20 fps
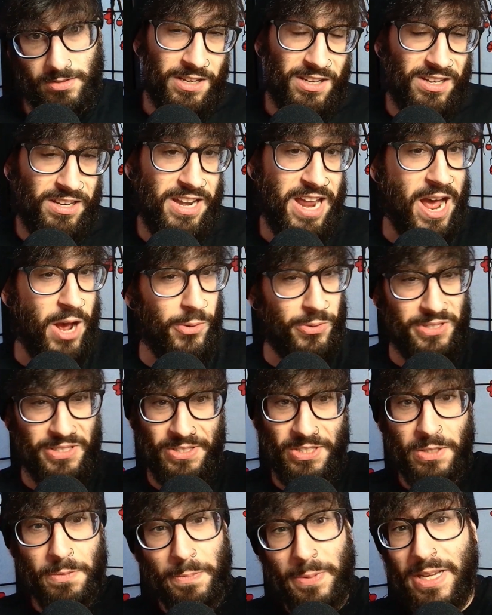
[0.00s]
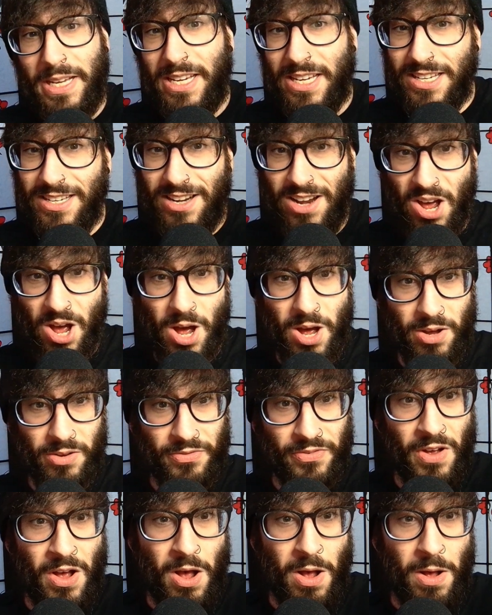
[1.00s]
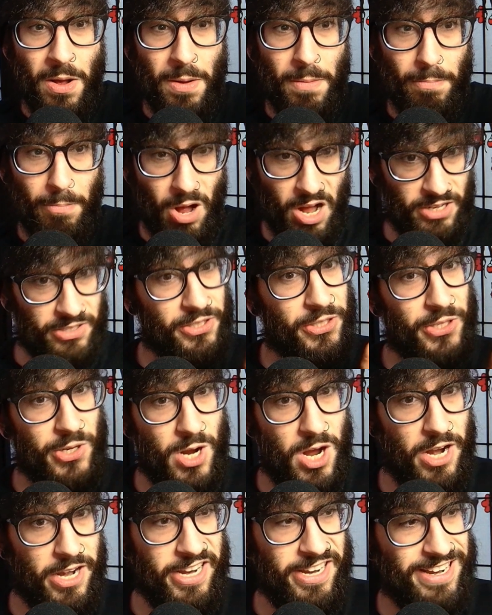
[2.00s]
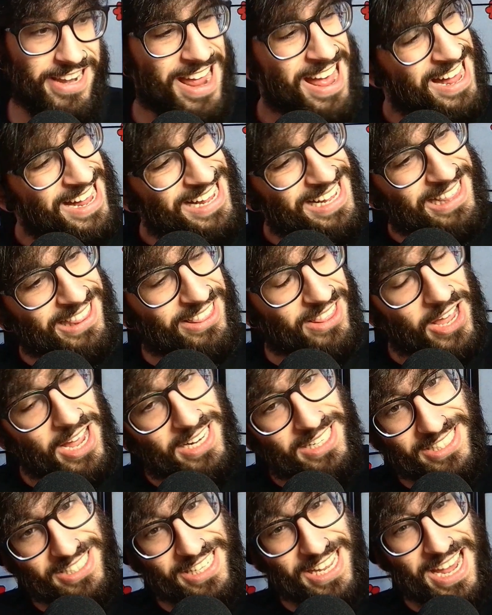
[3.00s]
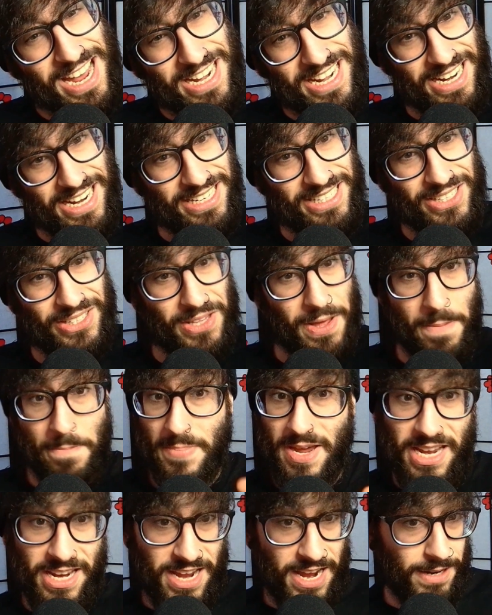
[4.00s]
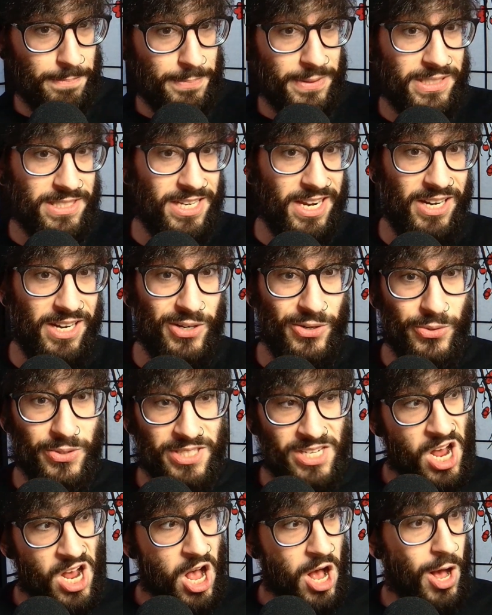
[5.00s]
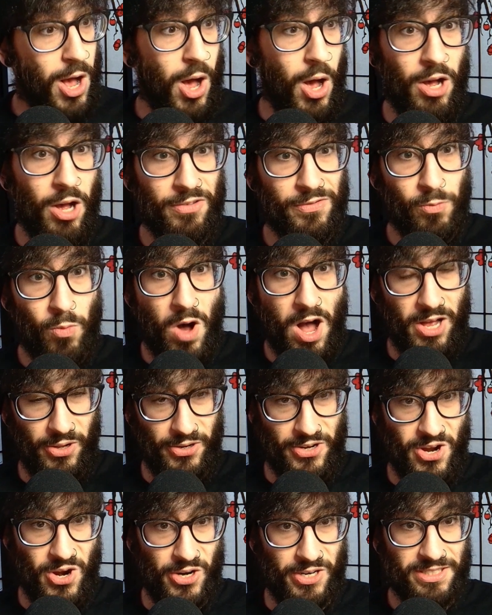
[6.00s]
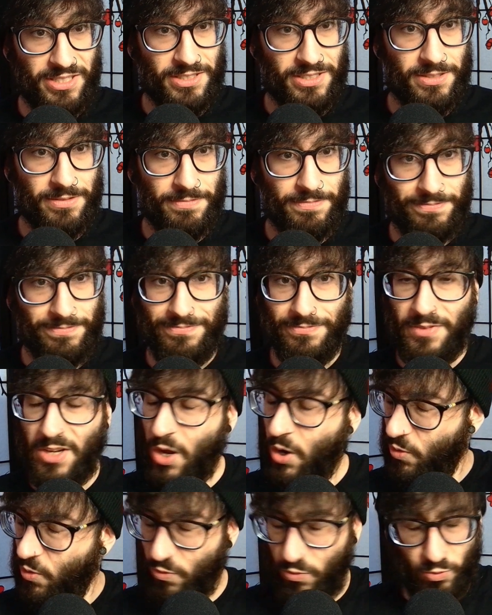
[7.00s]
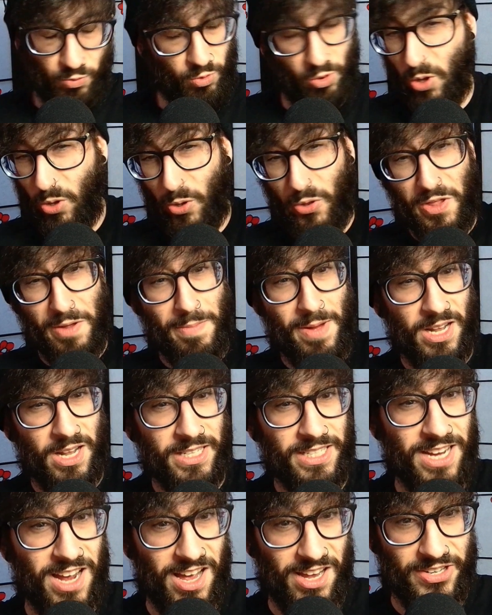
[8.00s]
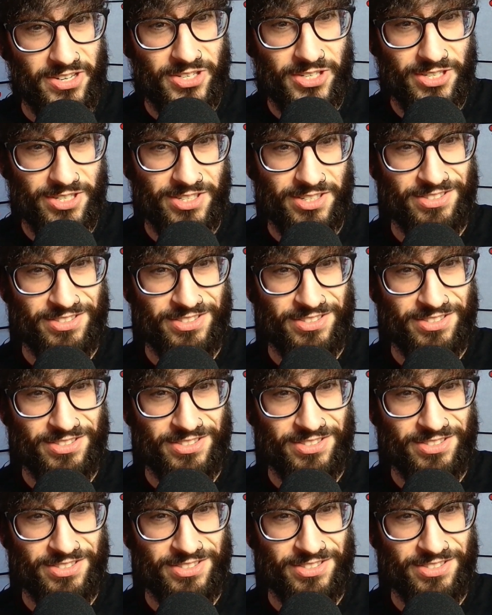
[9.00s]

Now, speaking of monster hunting, let's get into the meat and potatoes of Wild Hearts. Roll the montage.